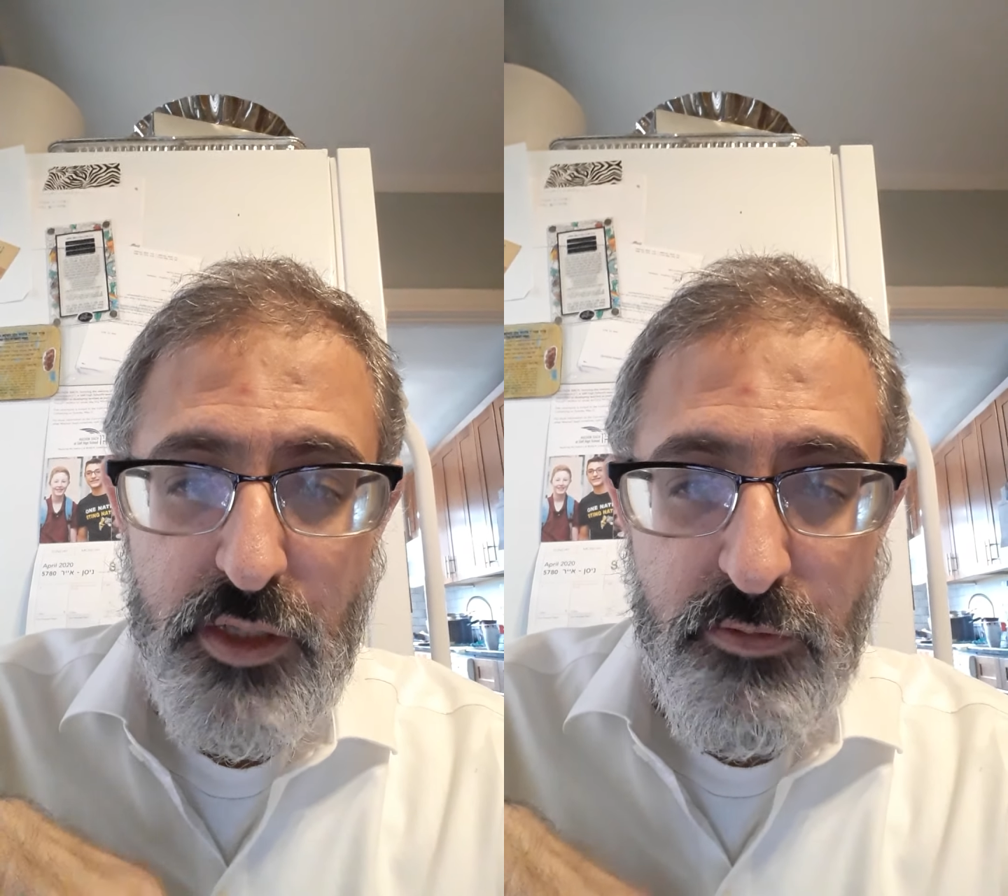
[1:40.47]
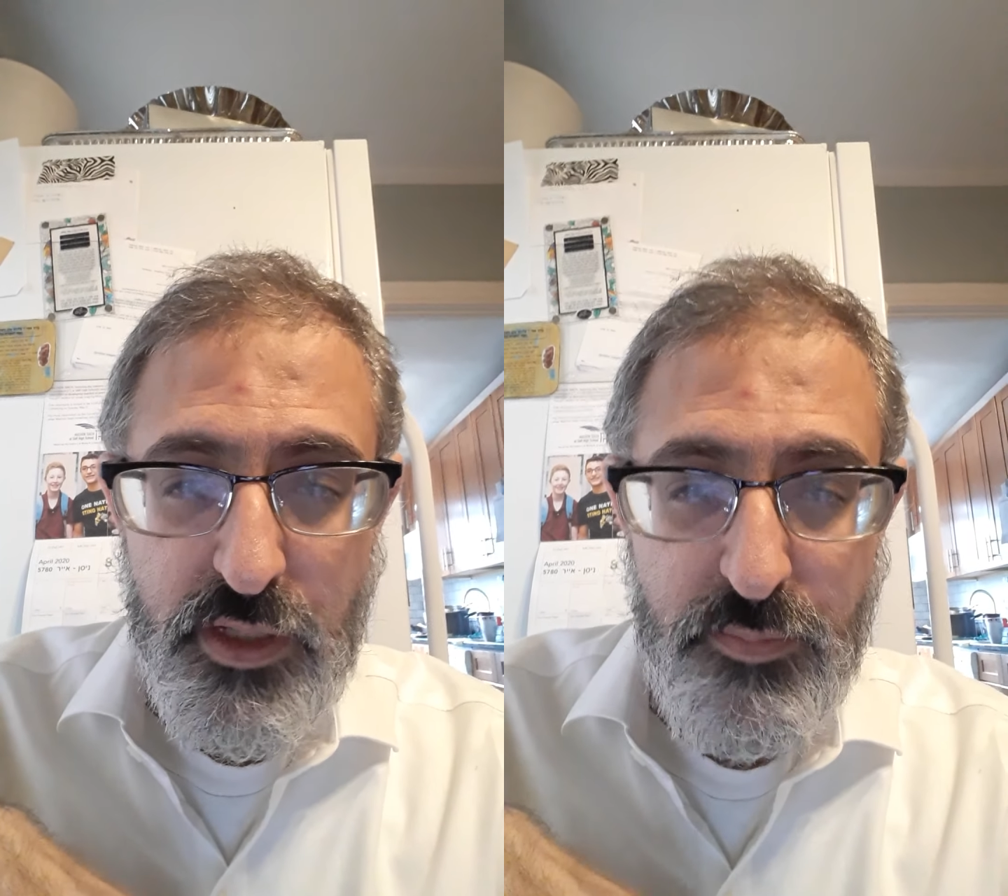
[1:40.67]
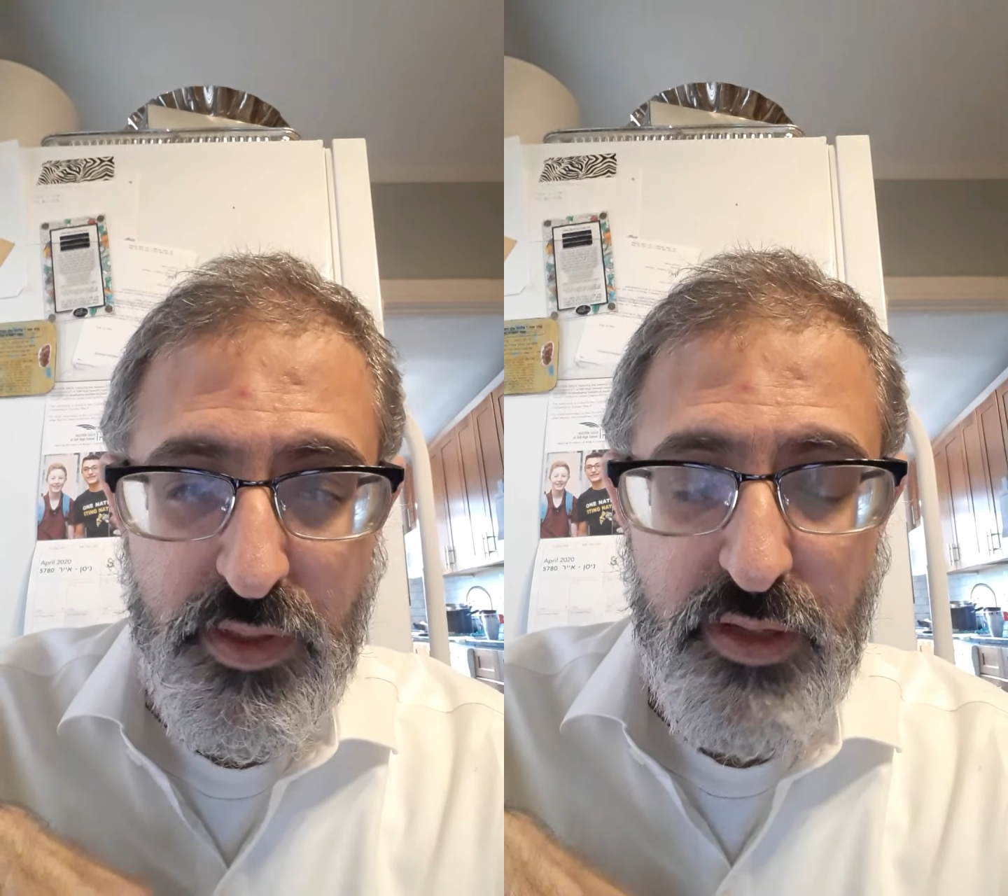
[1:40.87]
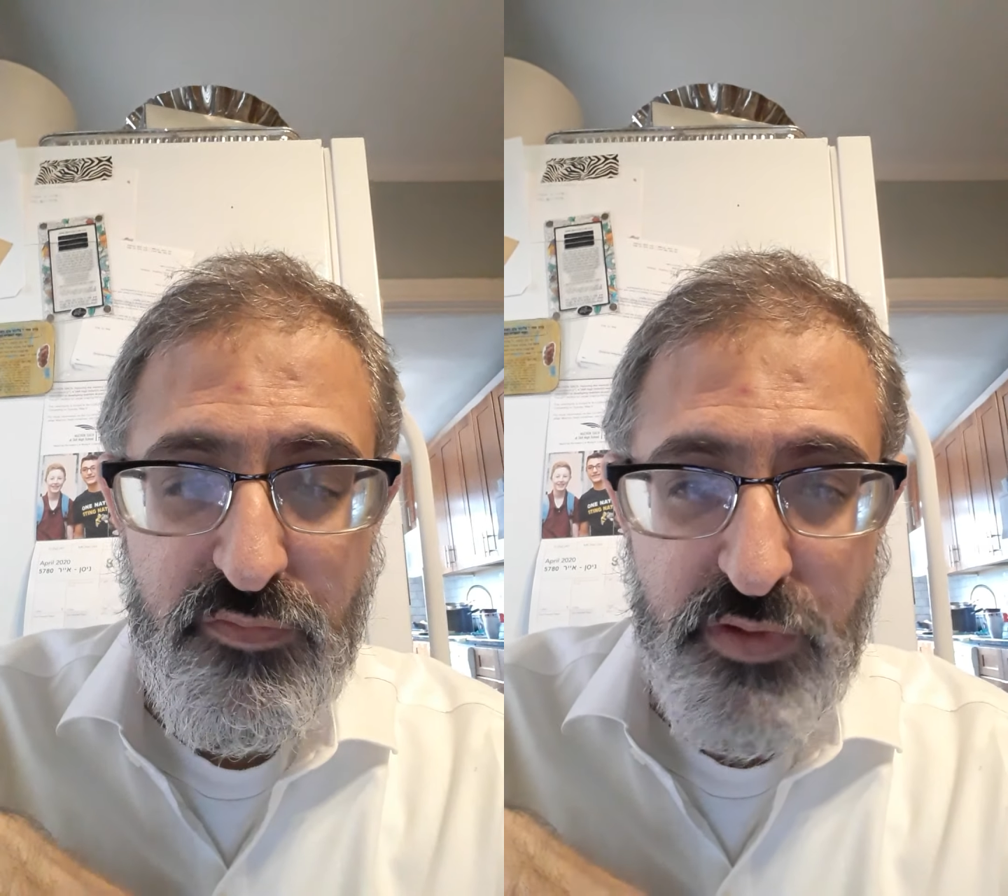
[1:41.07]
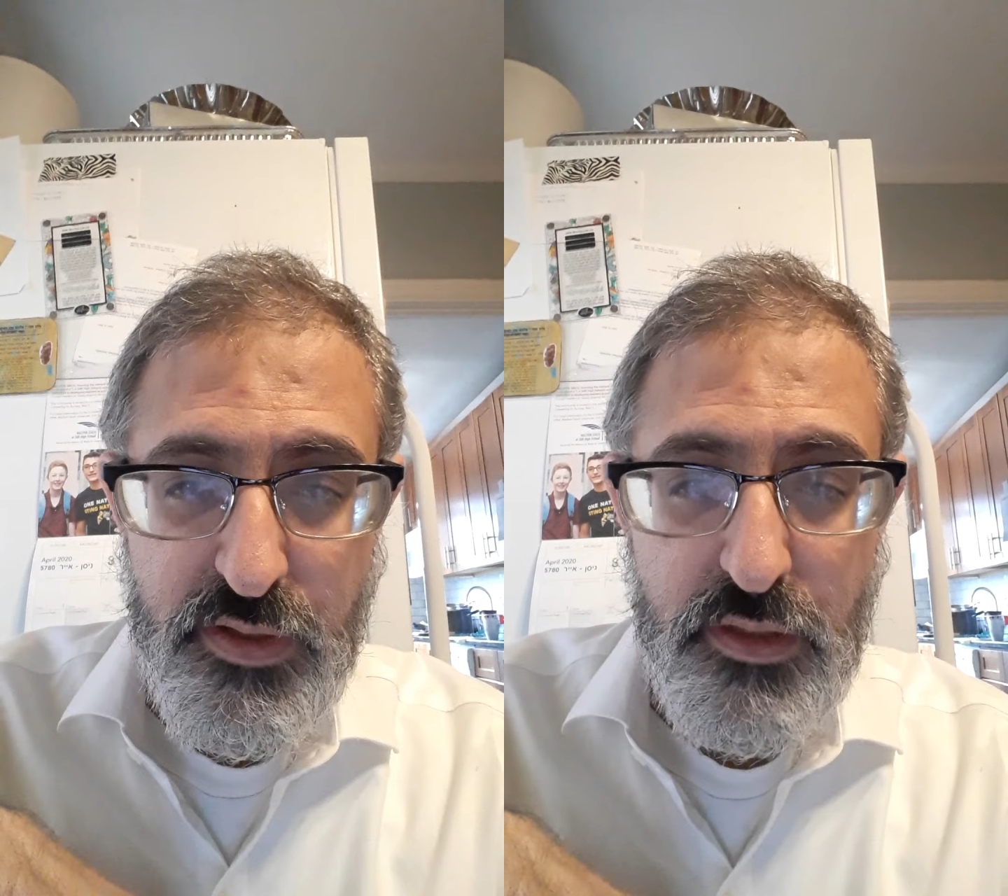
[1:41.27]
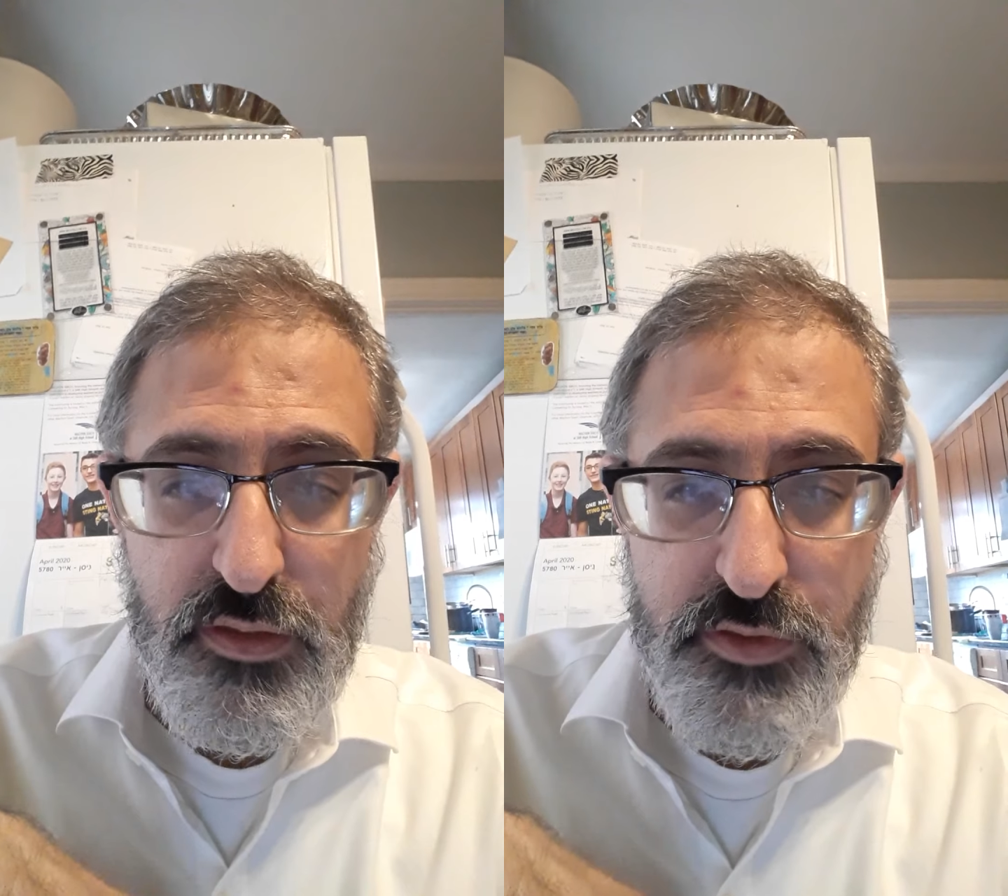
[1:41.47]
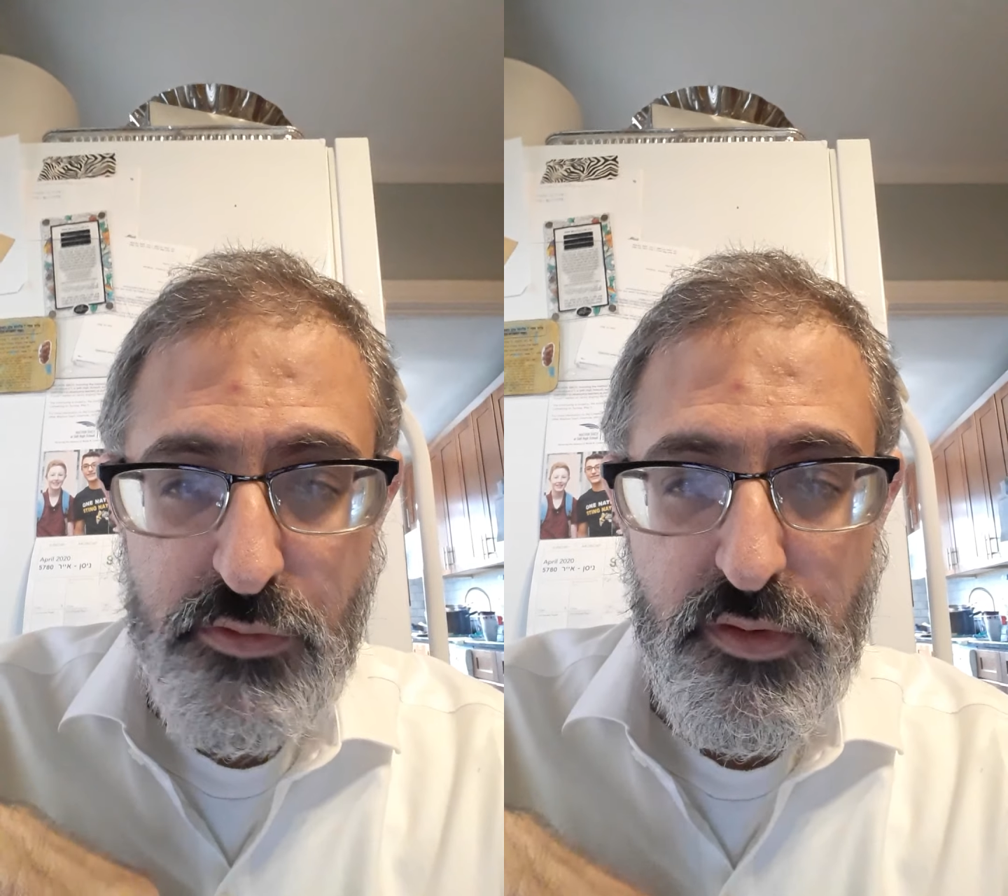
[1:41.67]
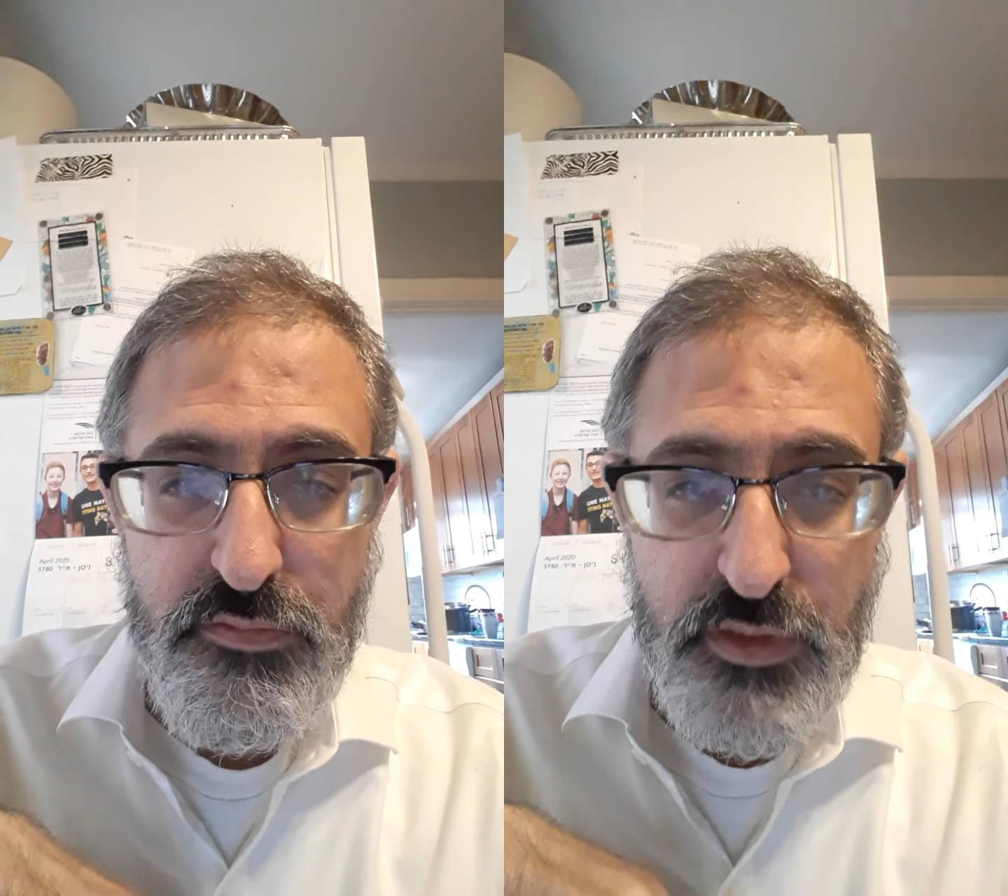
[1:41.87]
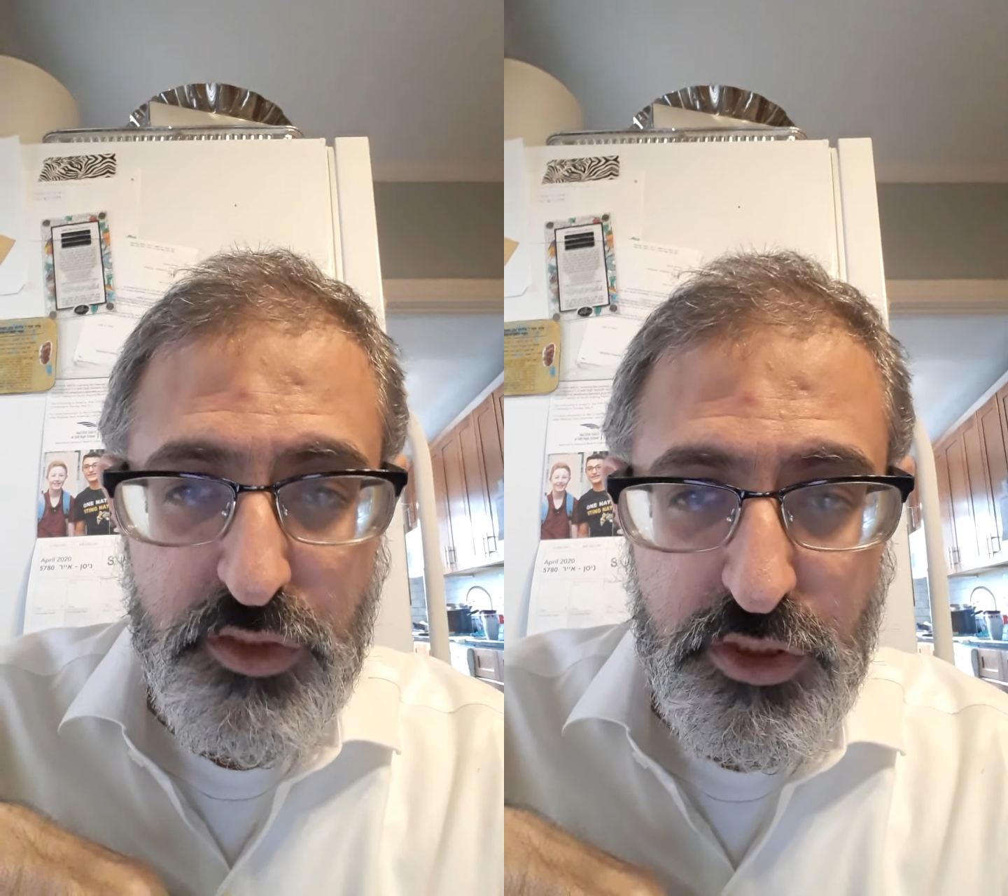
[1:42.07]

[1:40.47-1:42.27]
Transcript: where he became very close with the Rosh